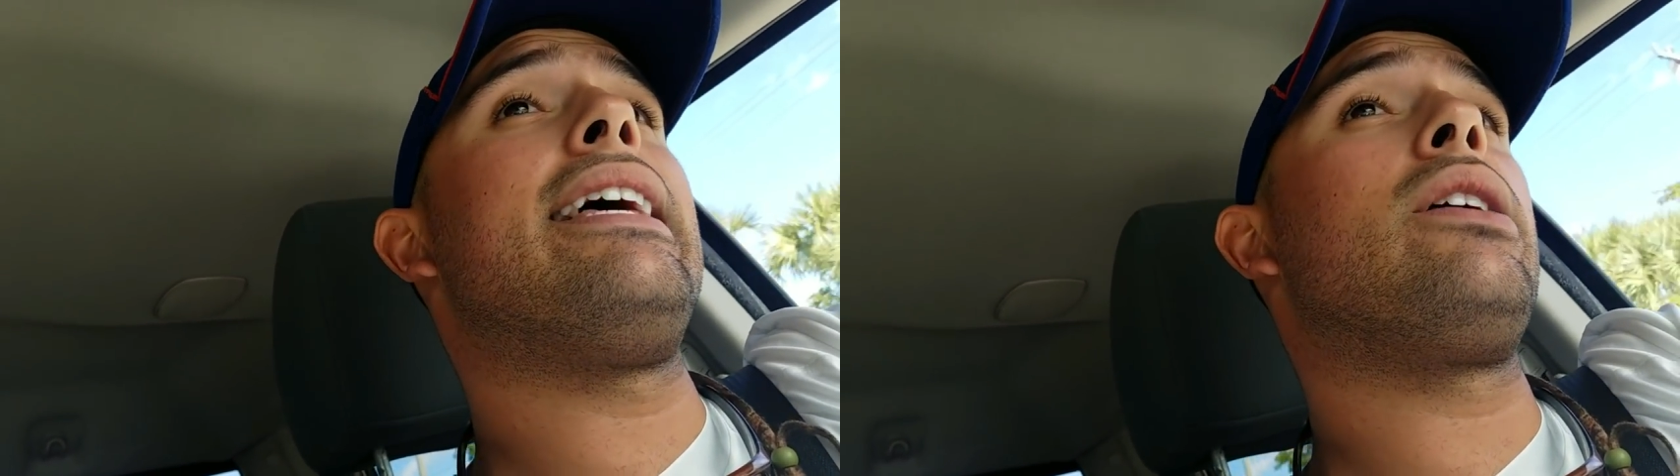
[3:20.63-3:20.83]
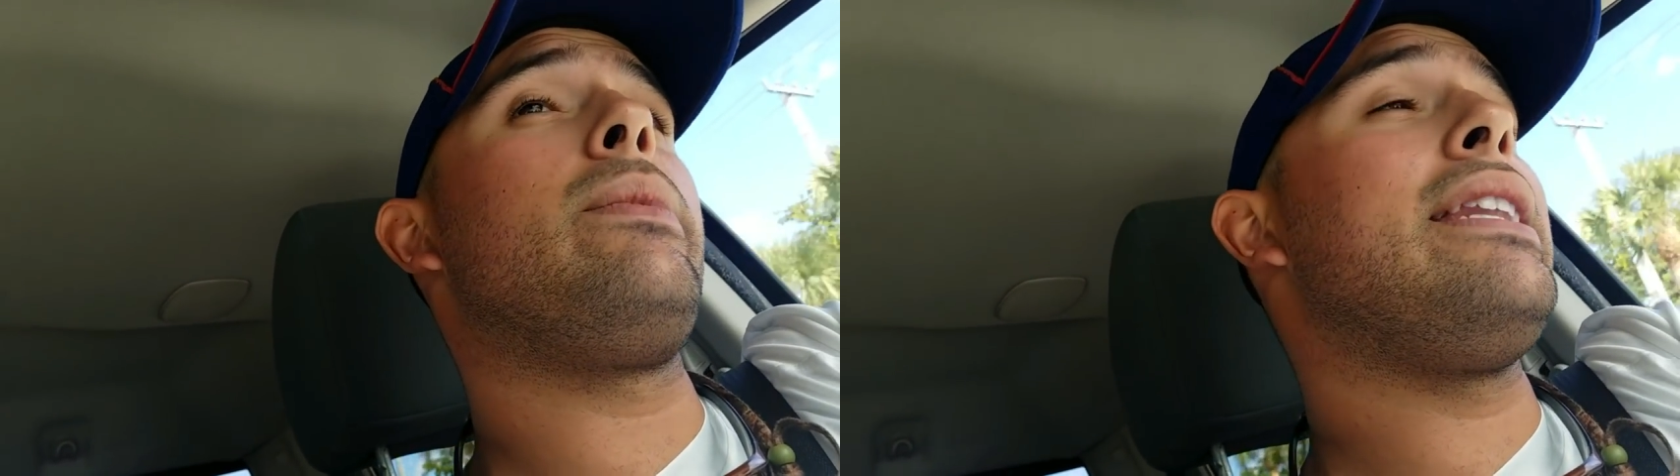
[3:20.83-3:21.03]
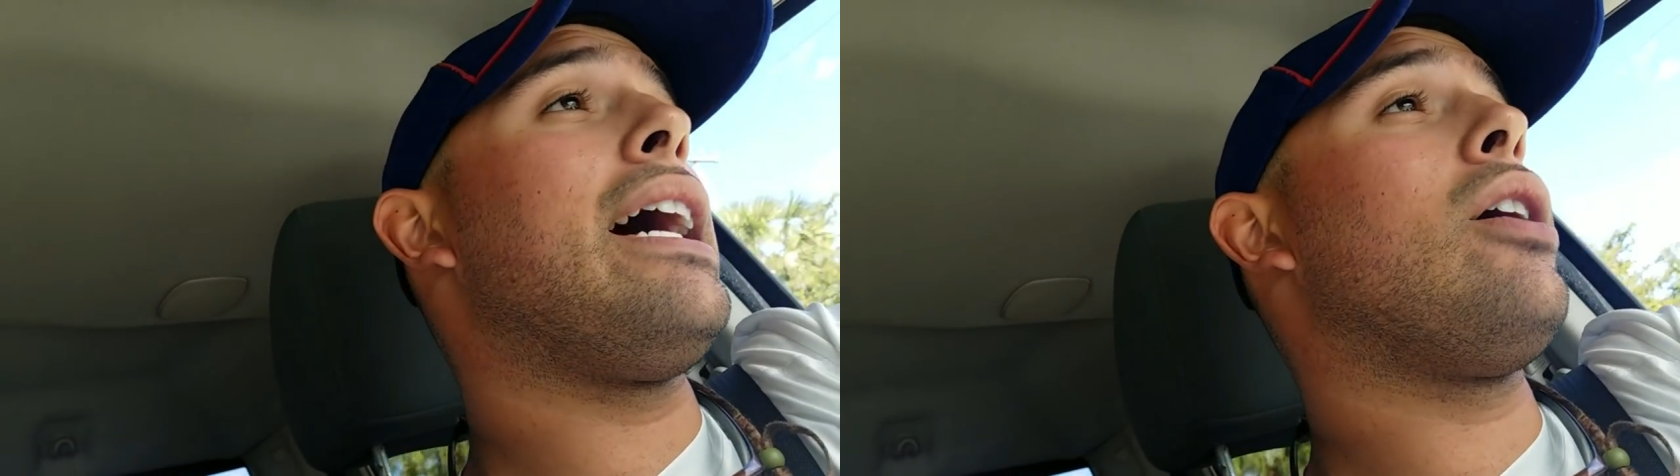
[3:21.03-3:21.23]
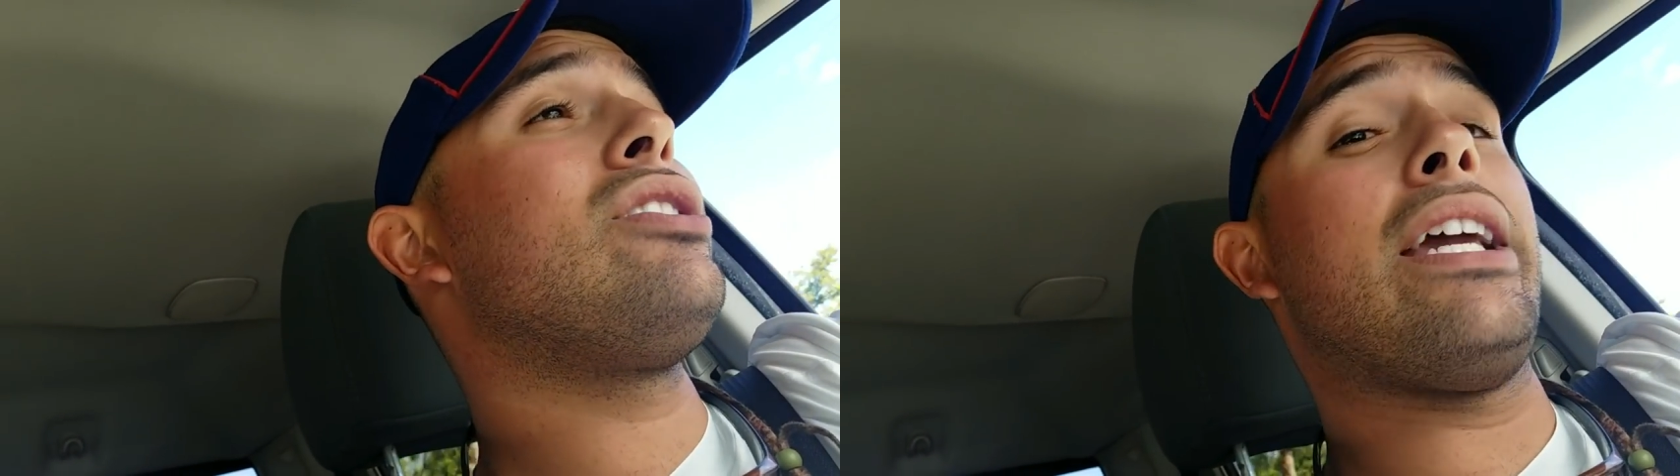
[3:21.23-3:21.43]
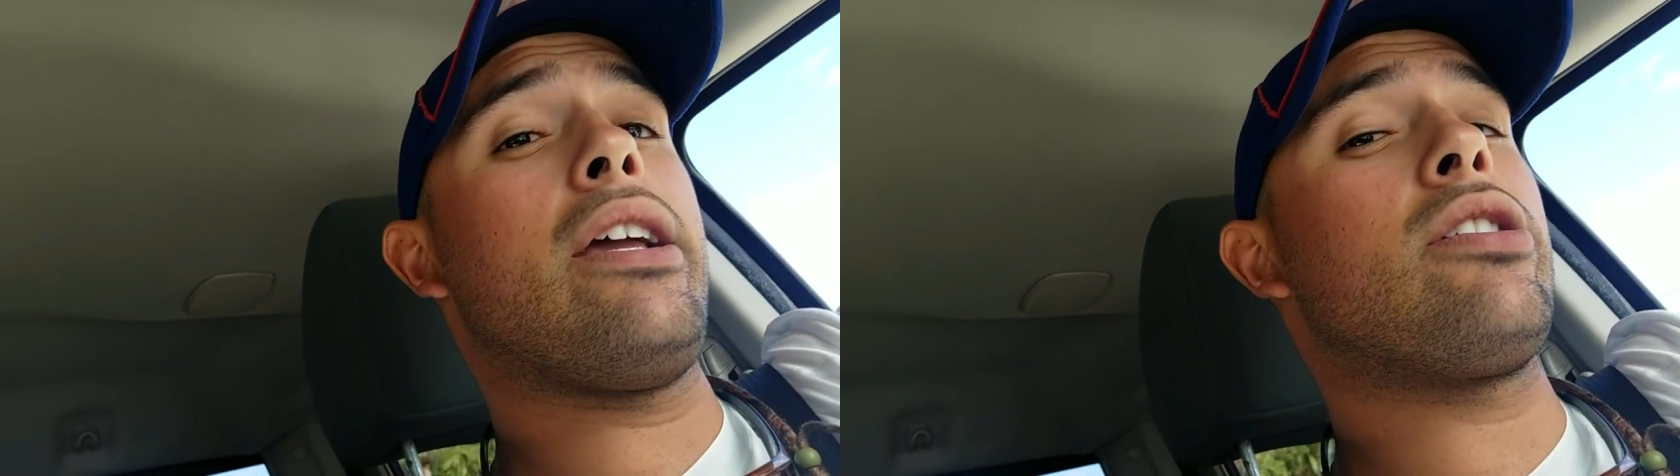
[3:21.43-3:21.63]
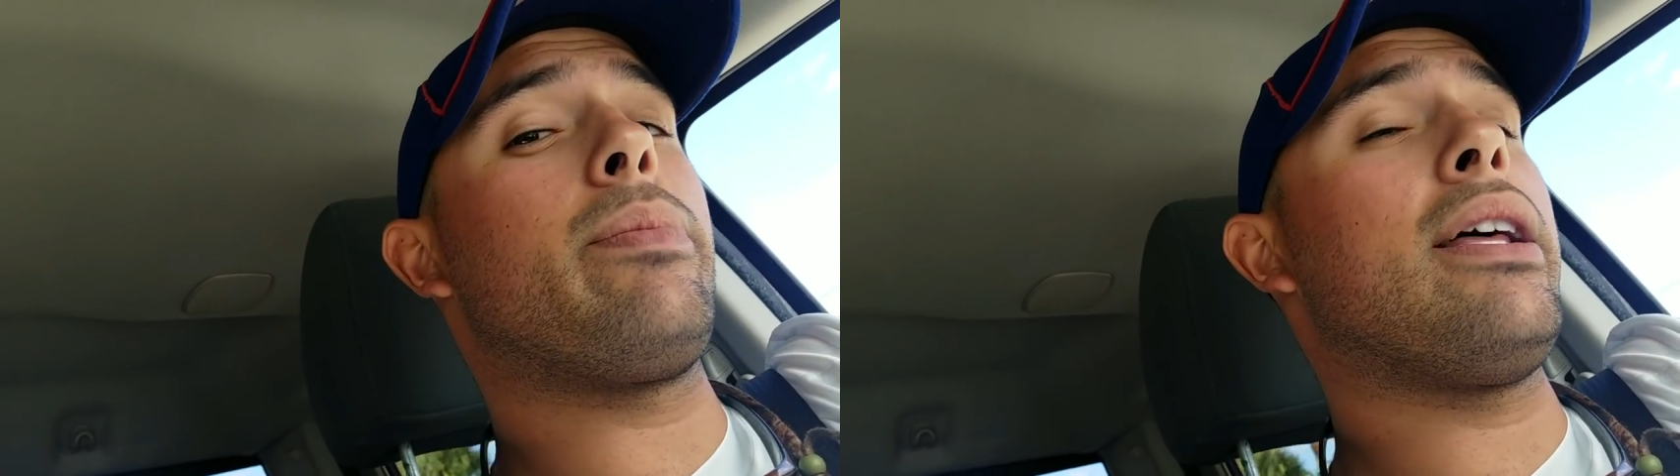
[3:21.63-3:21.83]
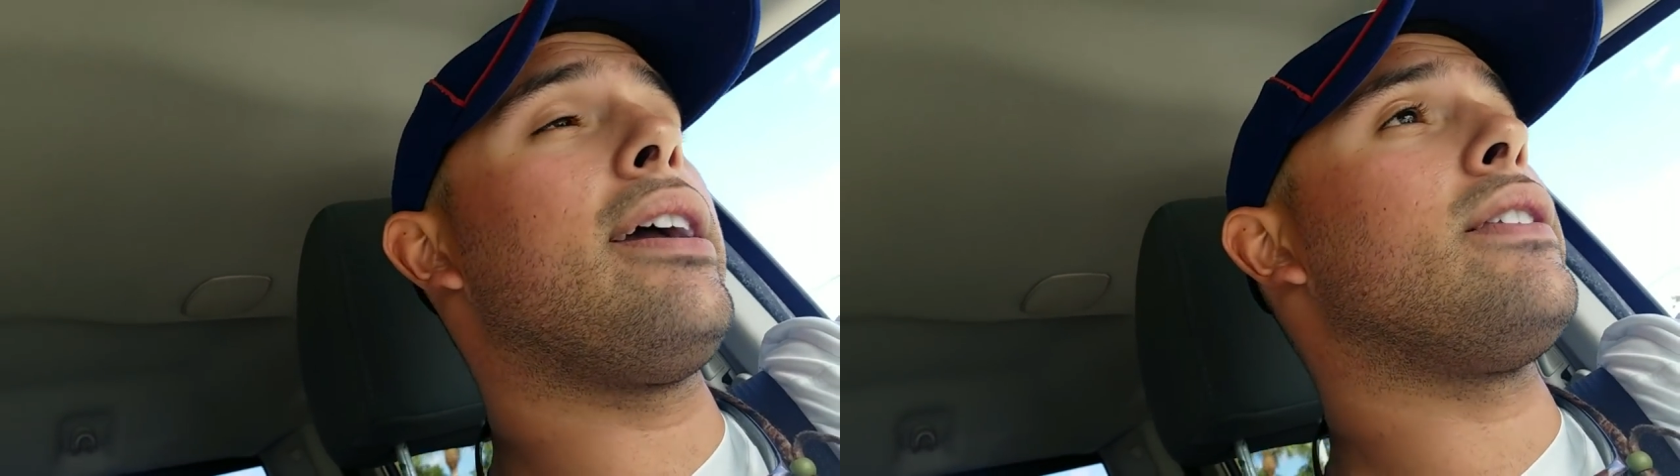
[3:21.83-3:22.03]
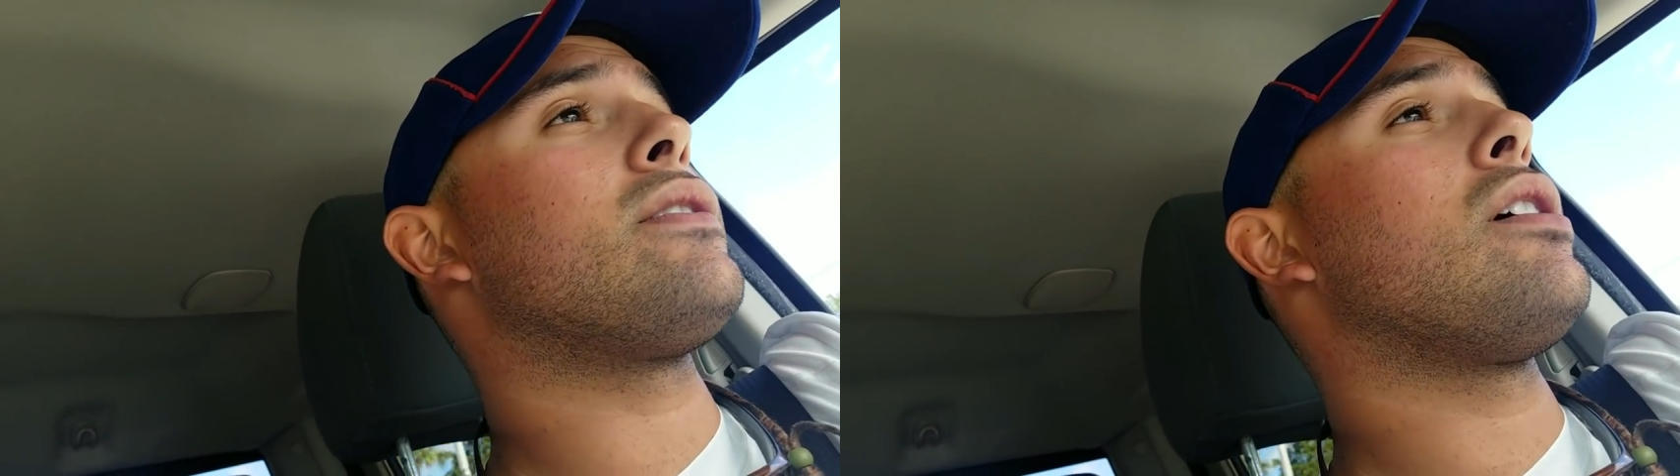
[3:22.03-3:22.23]
telling me now change of
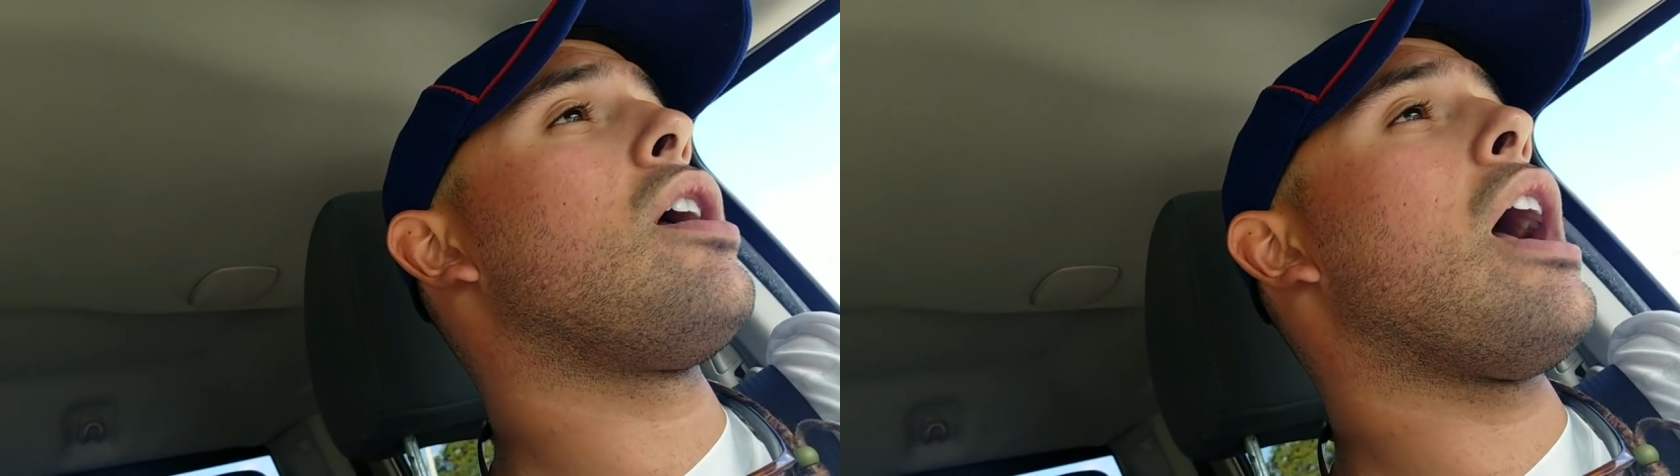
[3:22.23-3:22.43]
plans.